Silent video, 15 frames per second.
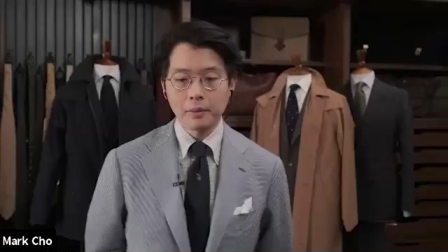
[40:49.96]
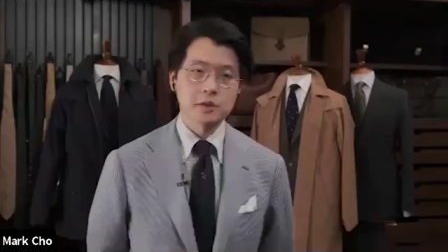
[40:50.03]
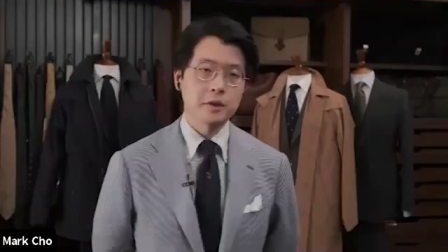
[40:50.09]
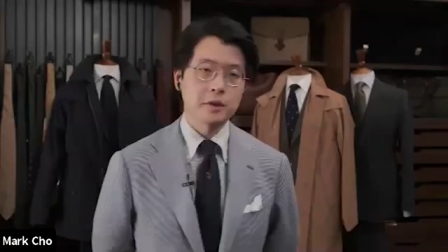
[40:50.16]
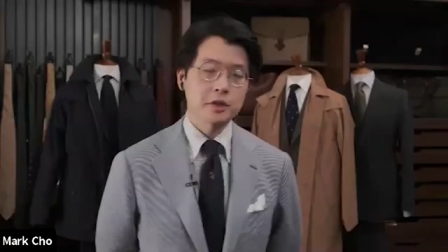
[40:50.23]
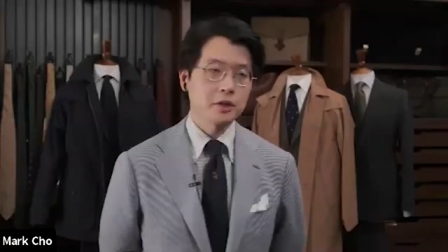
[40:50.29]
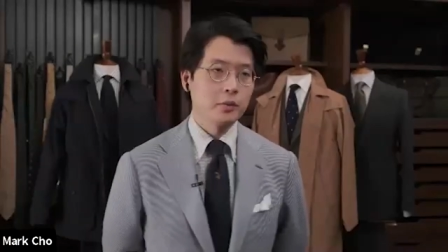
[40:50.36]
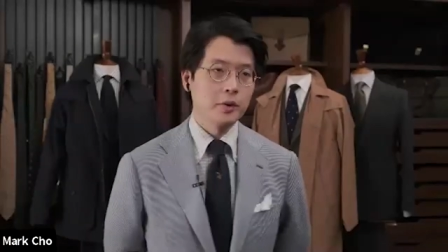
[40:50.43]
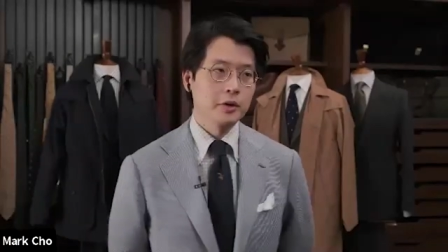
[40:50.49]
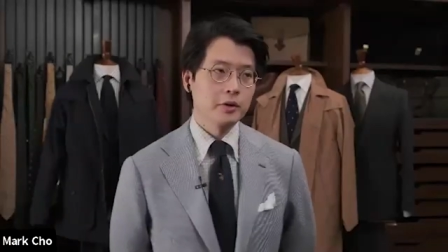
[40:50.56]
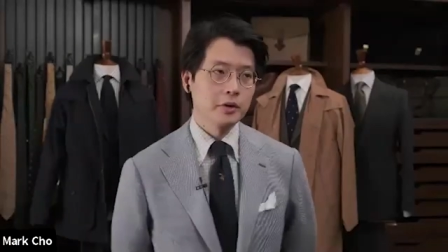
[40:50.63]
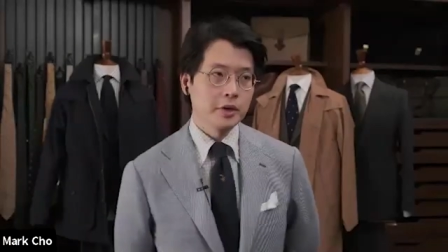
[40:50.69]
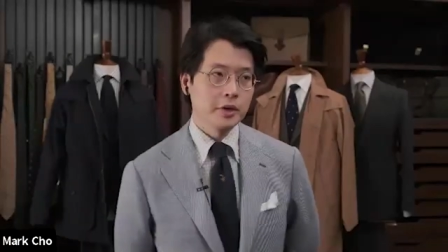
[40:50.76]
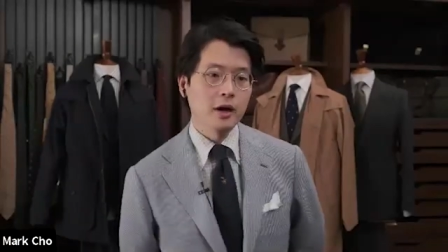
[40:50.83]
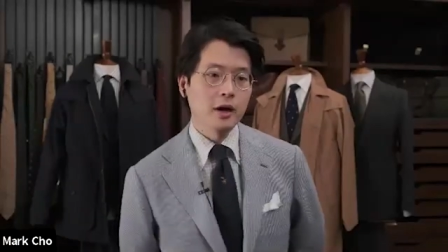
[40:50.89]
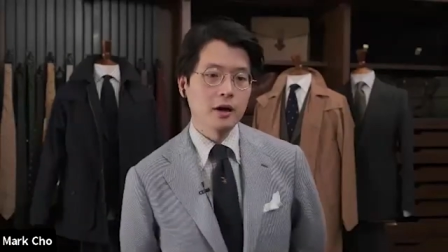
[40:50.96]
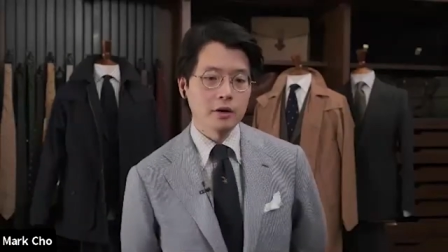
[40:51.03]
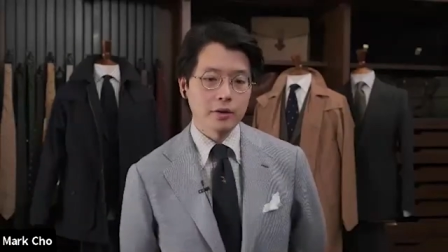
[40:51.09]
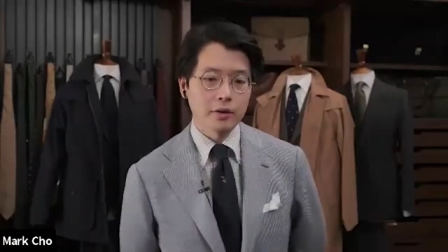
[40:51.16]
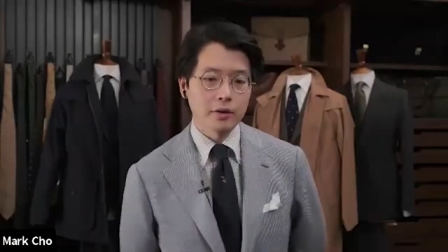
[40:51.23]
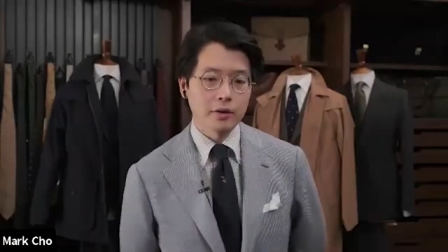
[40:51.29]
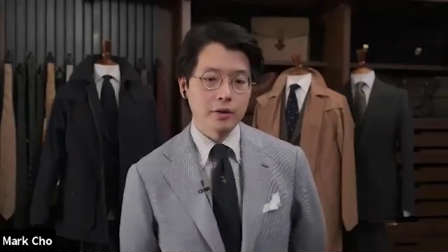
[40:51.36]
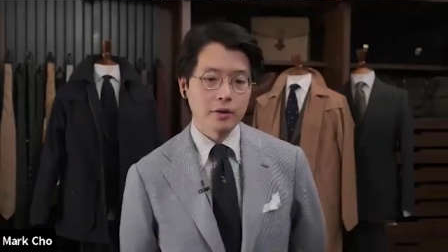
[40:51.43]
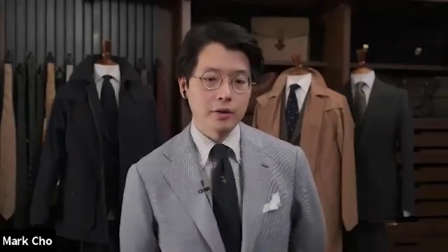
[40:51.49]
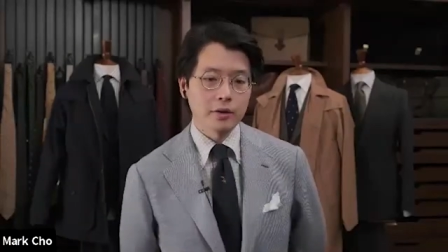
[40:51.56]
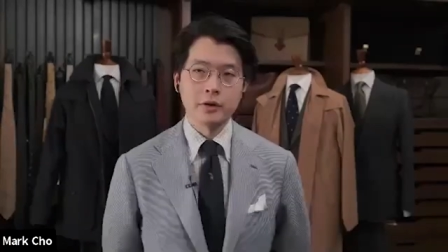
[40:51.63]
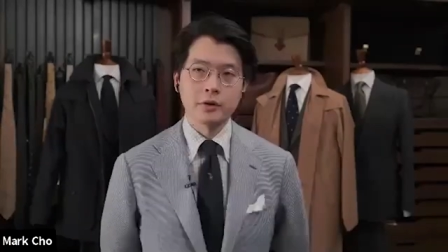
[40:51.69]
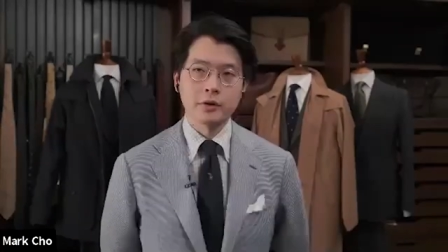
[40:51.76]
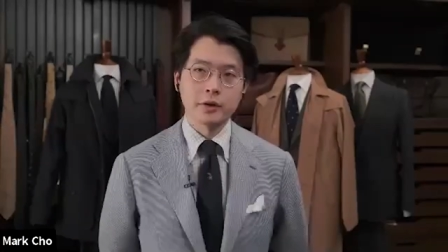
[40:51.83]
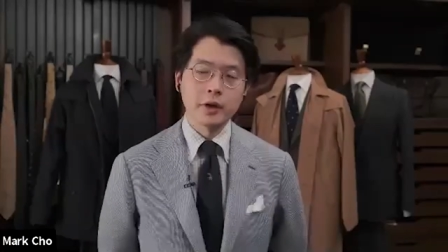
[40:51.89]
especially when you're young, right? When
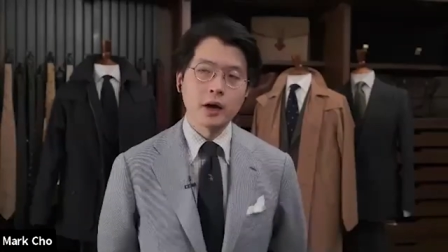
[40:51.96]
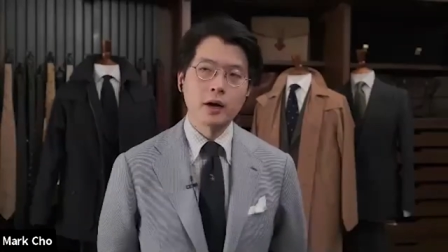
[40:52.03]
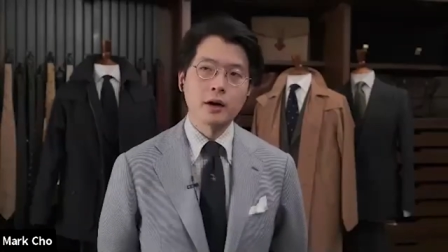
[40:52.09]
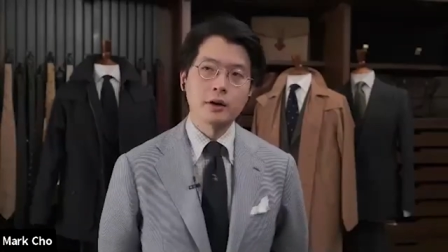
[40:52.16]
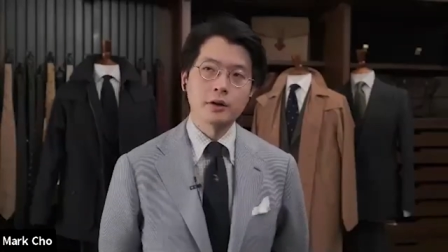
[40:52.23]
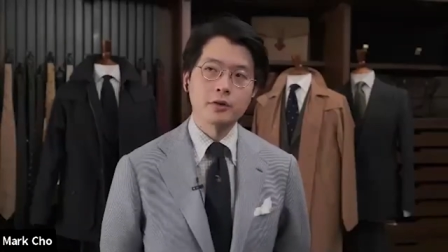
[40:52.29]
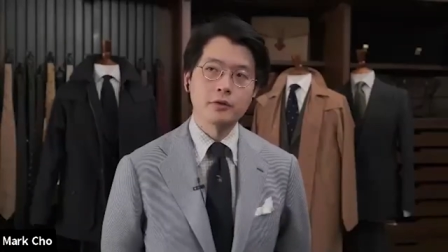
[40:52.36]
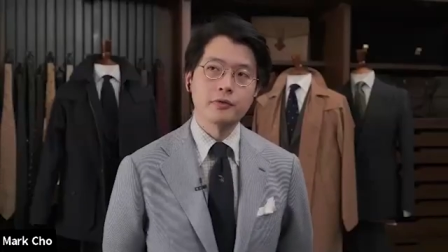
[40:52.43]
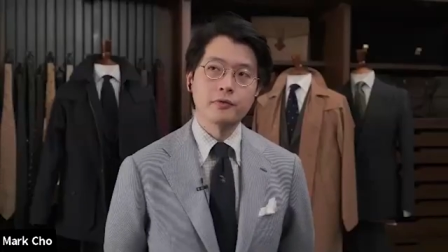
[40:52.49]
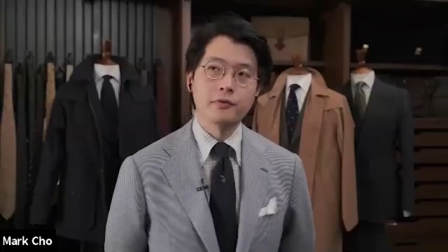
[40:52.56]
you're young, yes. you